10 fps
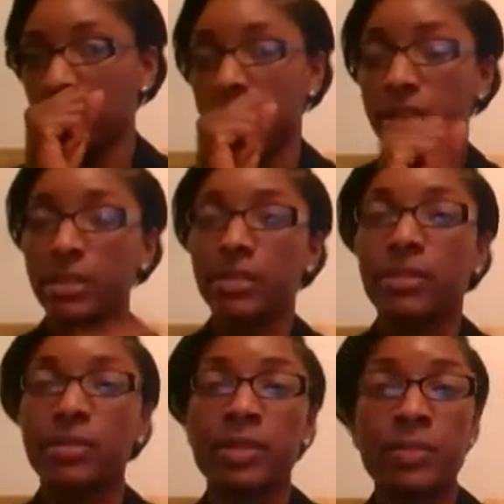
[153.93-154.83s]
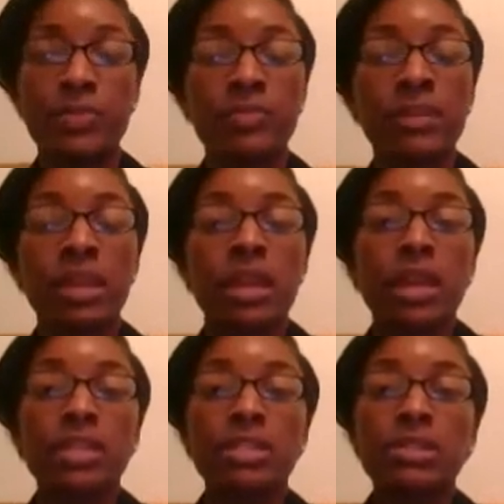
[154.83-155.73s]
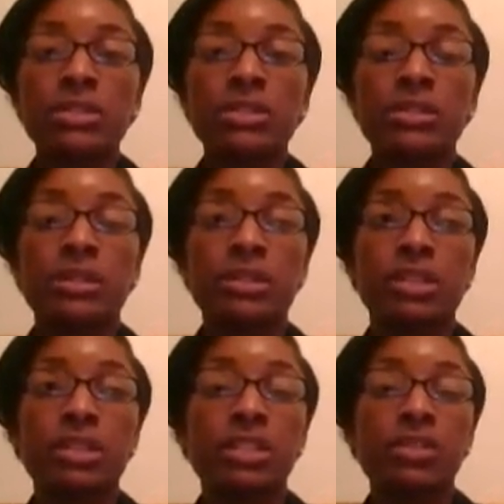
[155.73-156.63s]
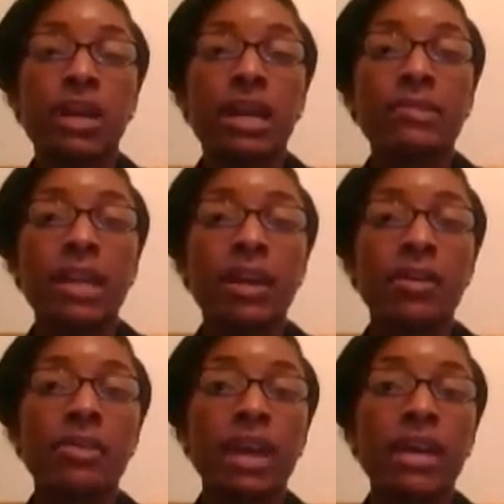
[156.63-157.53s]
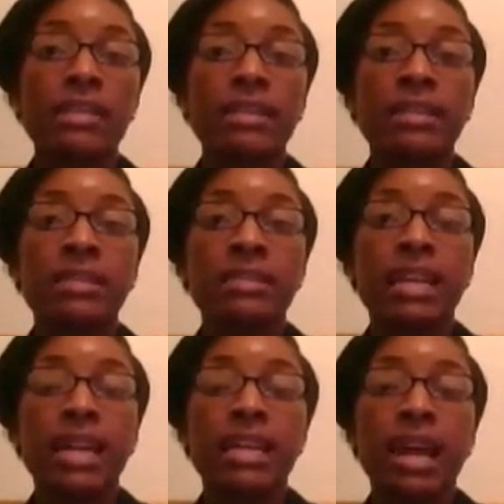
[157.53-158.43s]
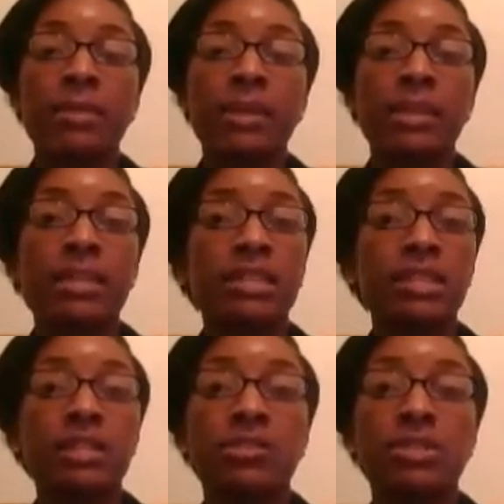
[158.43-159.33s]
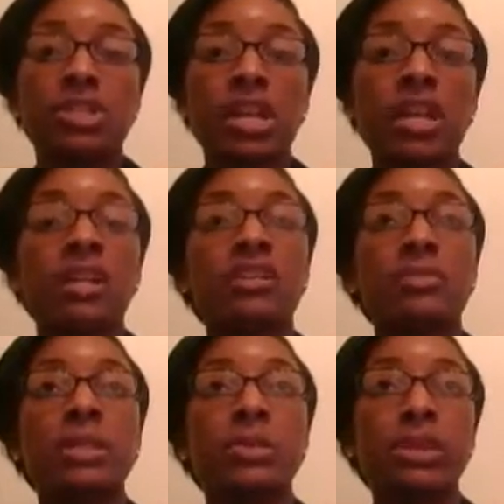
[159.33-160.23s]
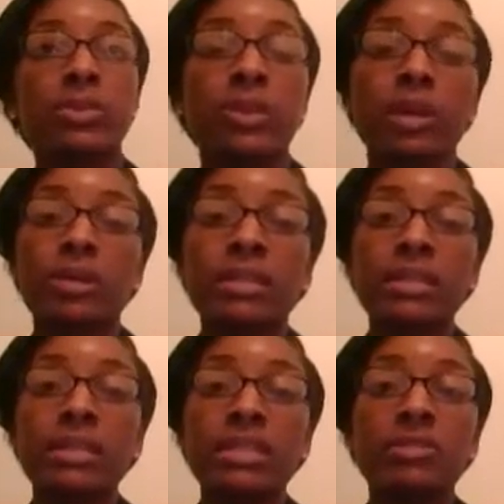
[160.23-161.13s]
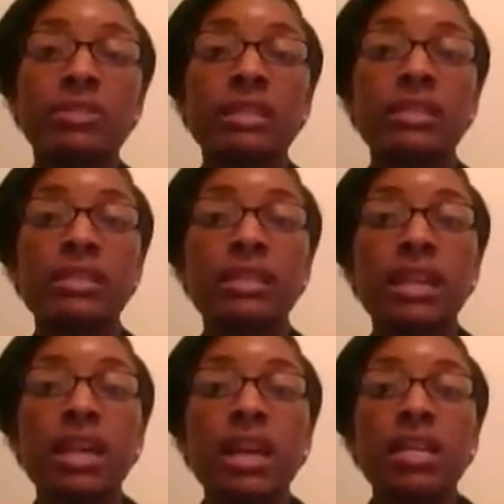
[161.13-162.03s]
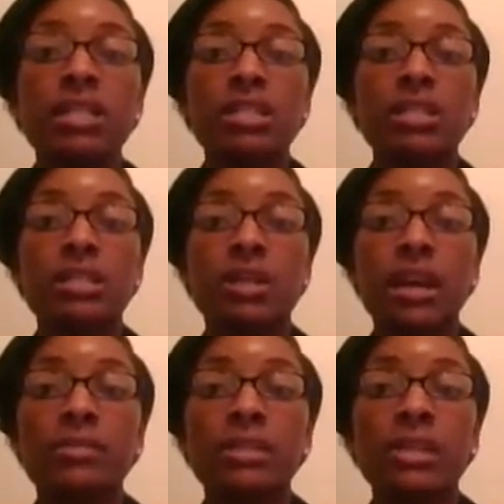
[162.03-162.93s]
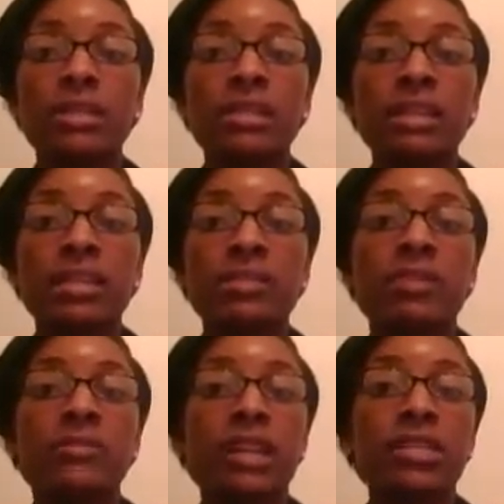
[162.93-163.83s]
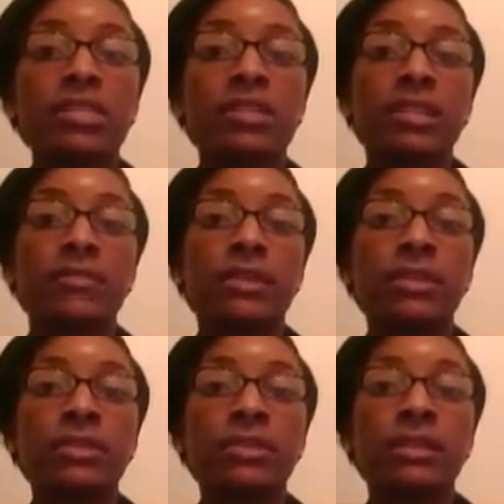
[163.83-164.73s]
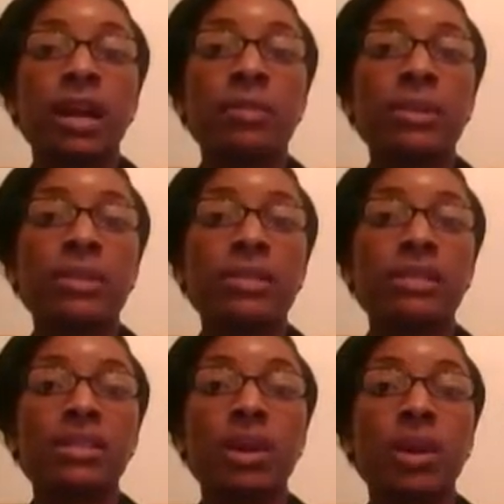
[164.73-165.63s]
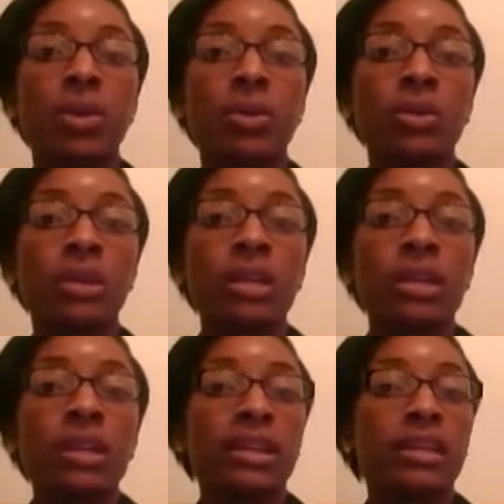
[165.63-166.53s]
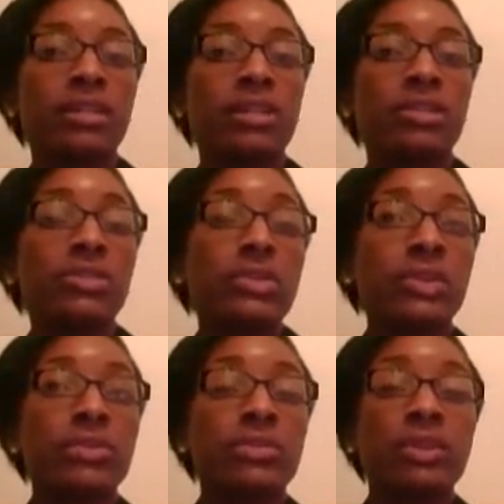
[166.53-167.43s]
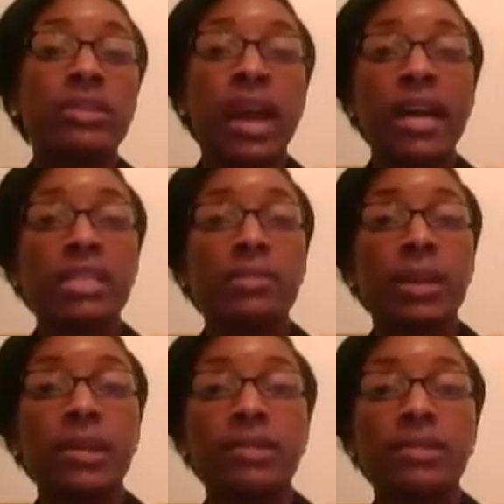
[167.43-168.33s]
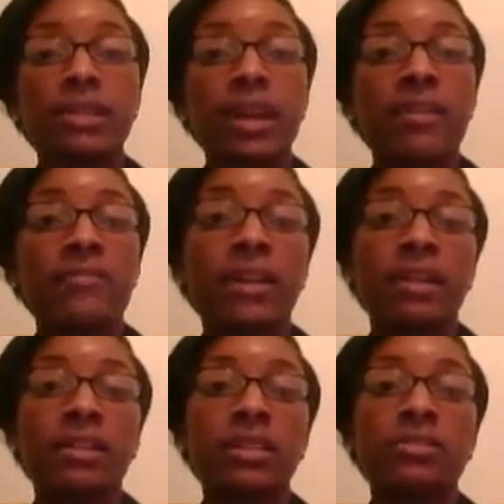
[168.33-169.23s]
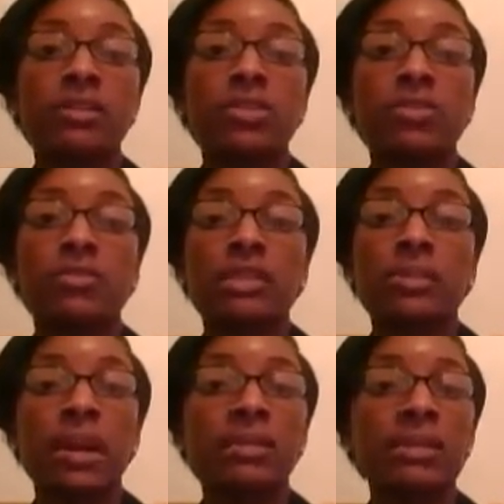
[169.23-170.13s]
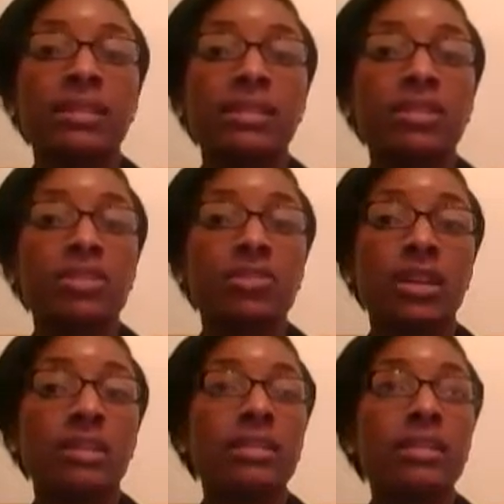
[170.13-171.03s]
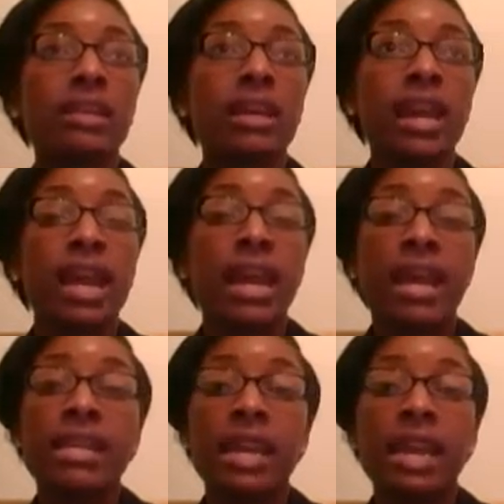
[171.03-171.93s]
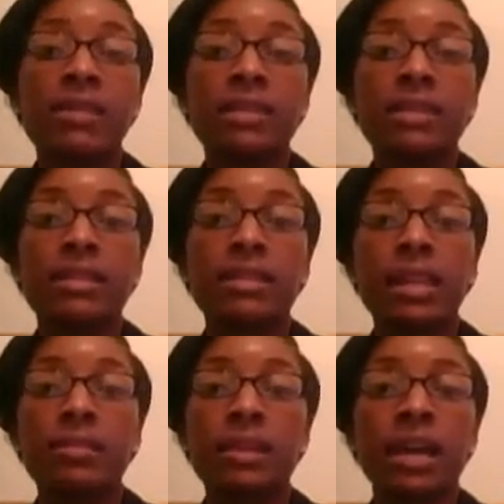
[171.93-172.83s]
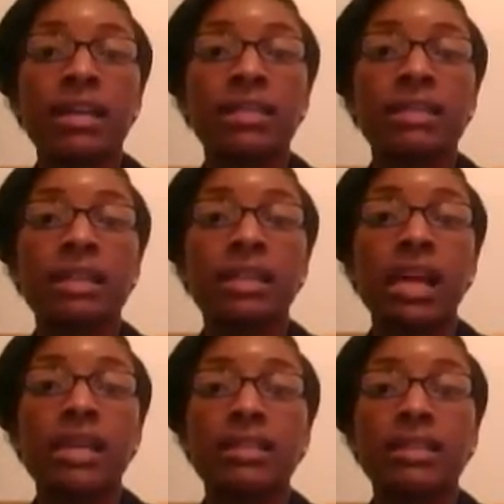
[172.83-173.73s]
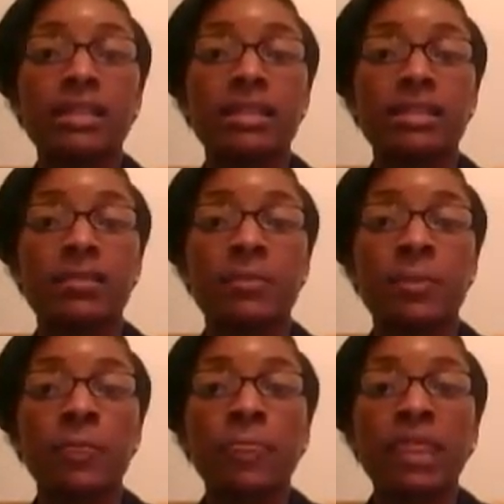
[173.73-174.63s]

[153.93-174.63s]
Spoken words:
Excuse me. She describes health as a dynamic, continuous change between wellness and illness. She describes nursing as a profession that views a person as a whole, that is concerned with aspects that affect individual responses to stress and aims to stabilize the client system.